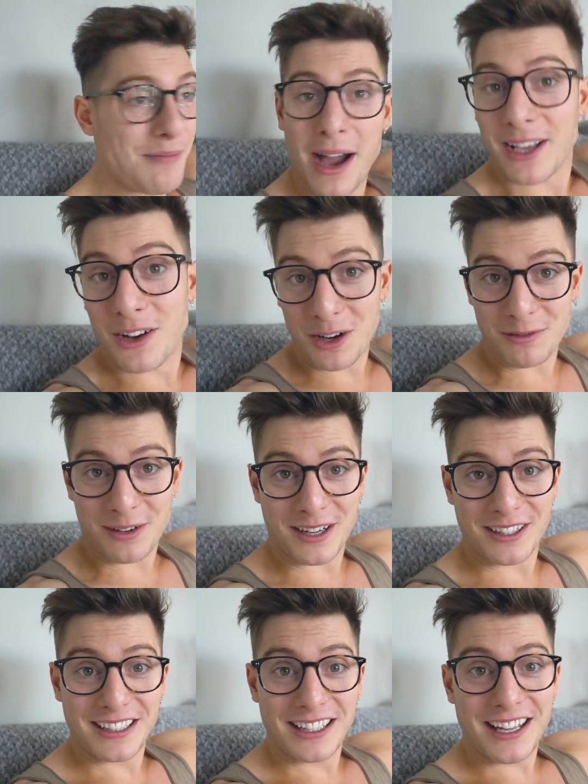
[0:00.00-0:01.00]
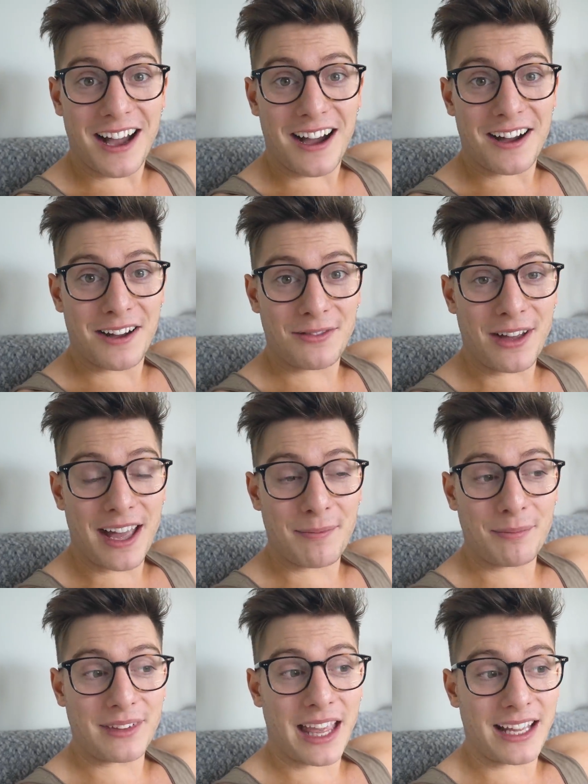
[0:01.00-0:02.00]
my cover of
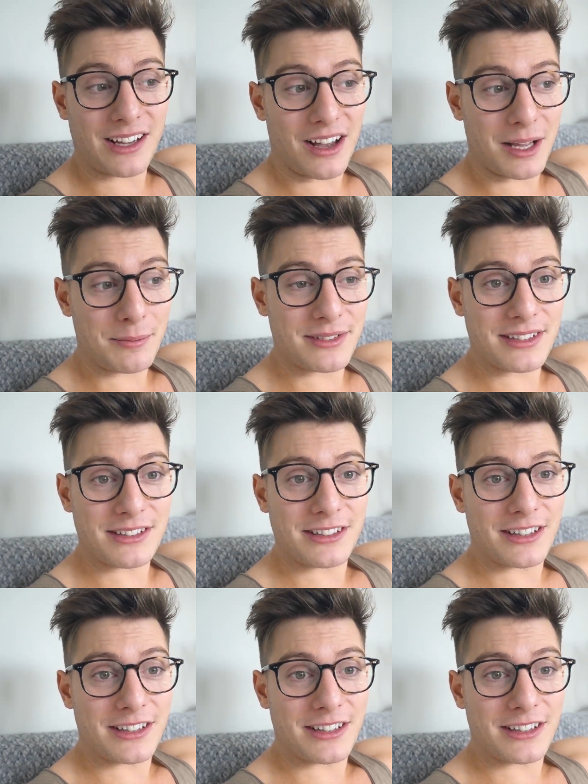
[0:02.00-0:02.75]
um, Gay Times,